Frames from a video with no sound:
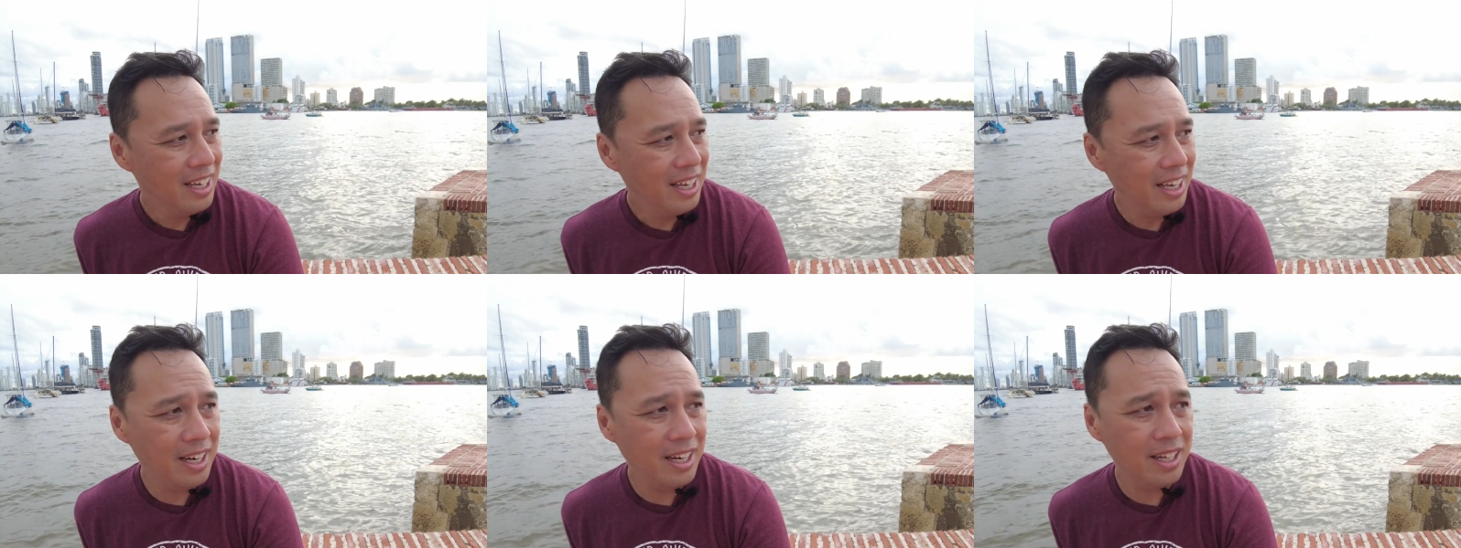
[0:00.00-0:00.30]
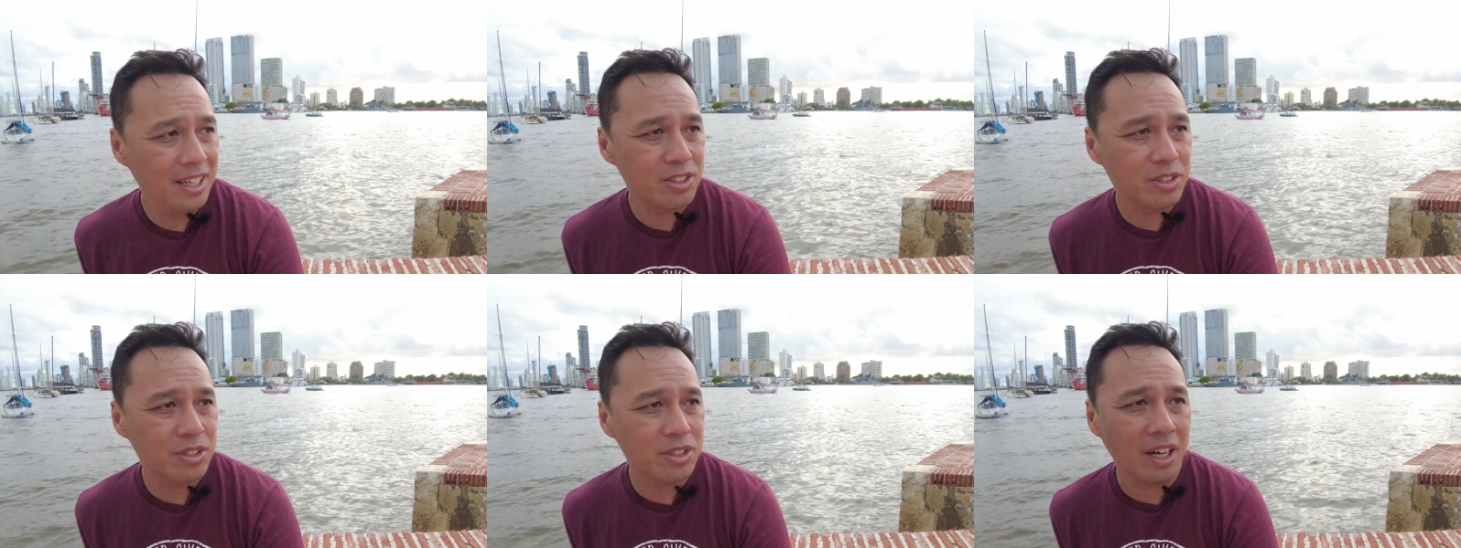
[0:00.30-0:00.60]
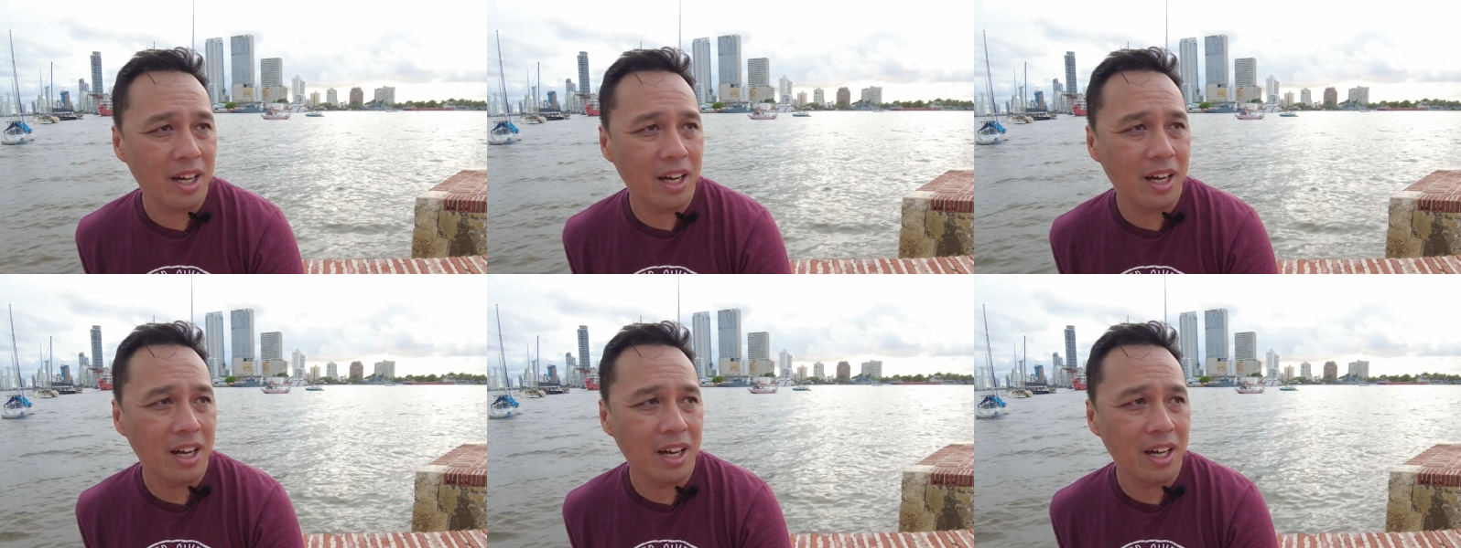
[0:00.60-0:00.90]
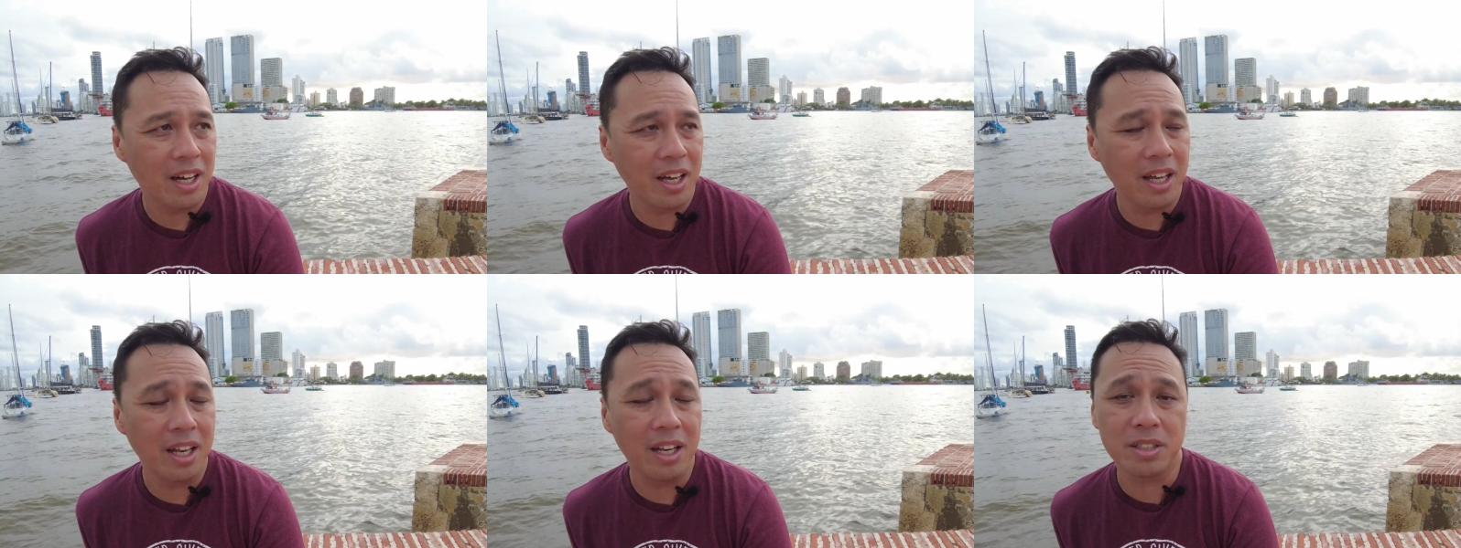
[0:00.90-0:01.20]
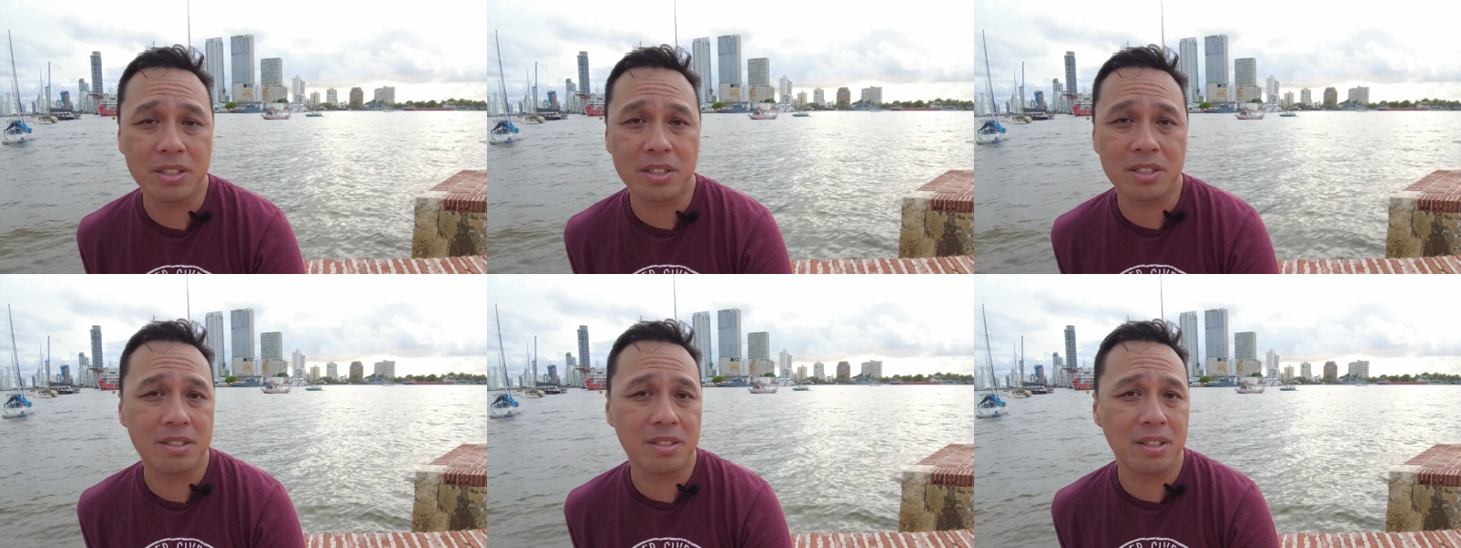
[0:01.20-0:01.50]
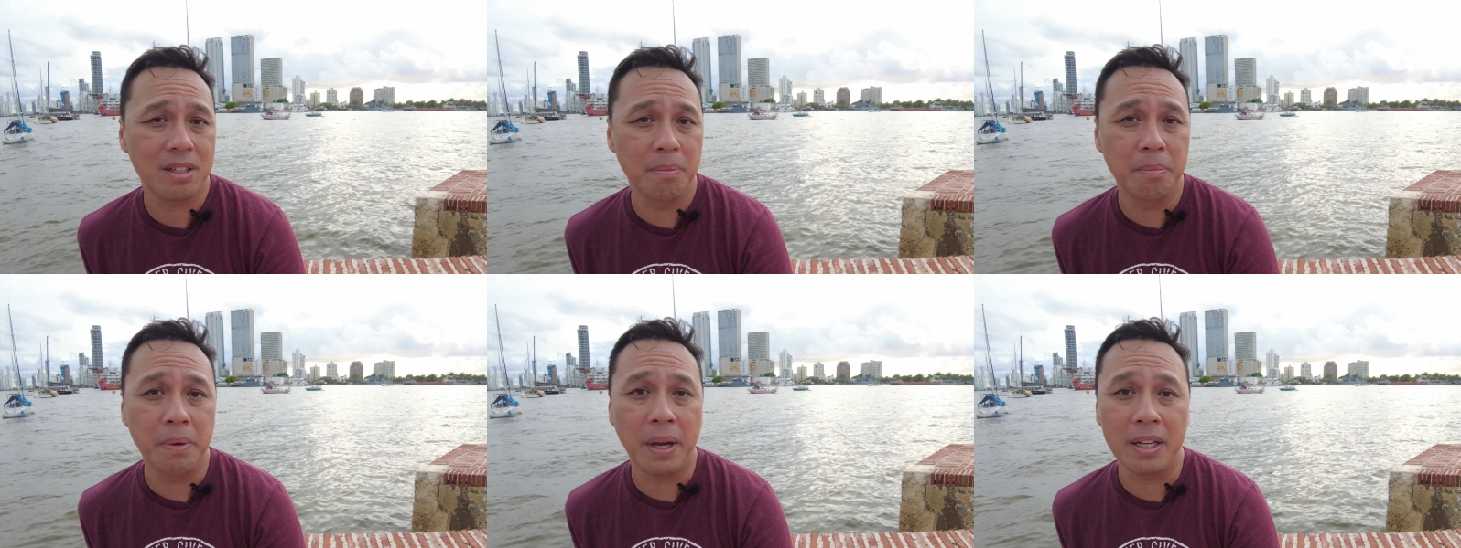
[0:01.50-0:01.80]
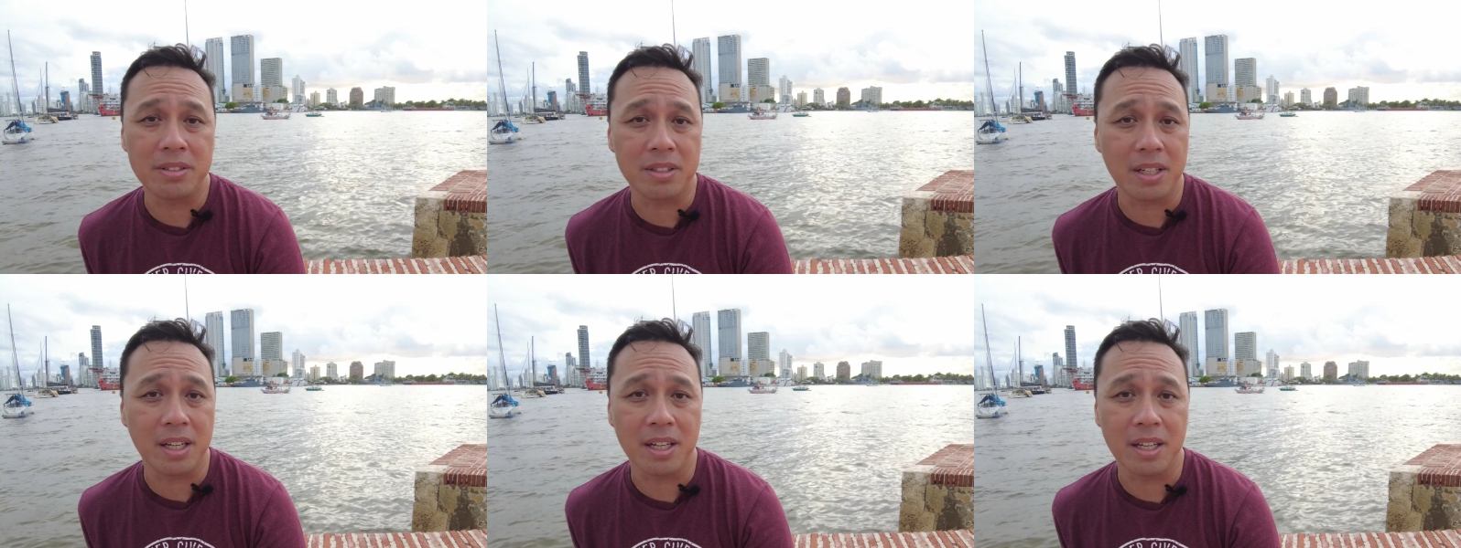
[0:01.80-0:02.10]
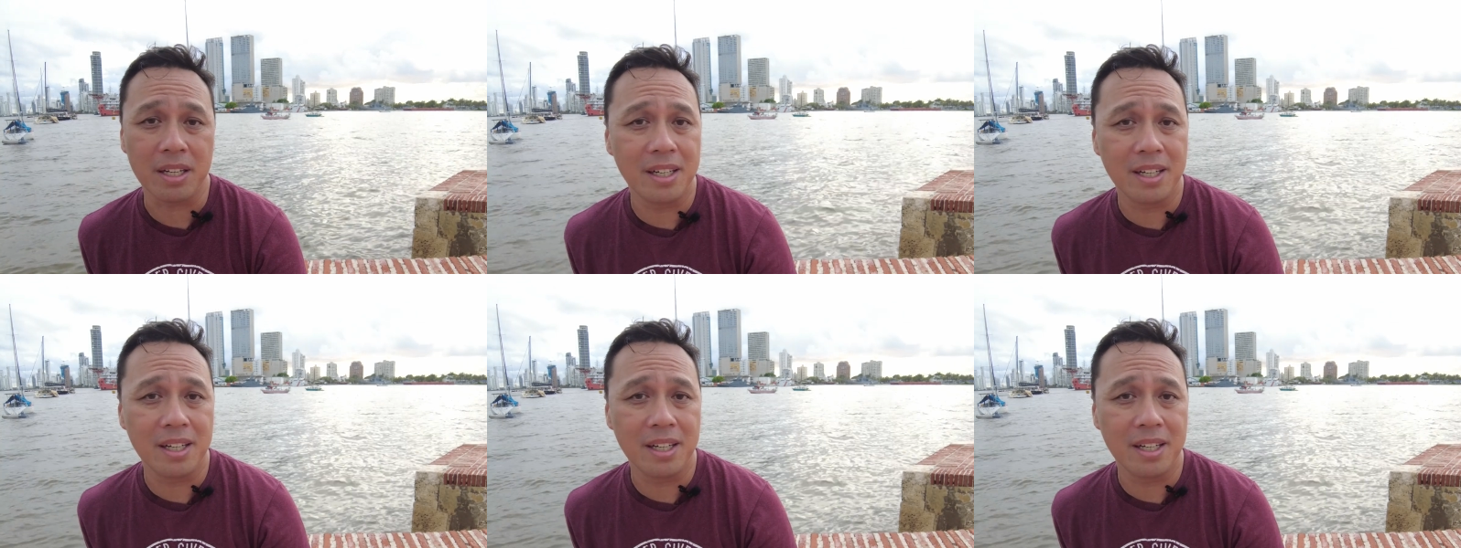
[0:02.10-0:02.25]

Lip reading: it is amazing.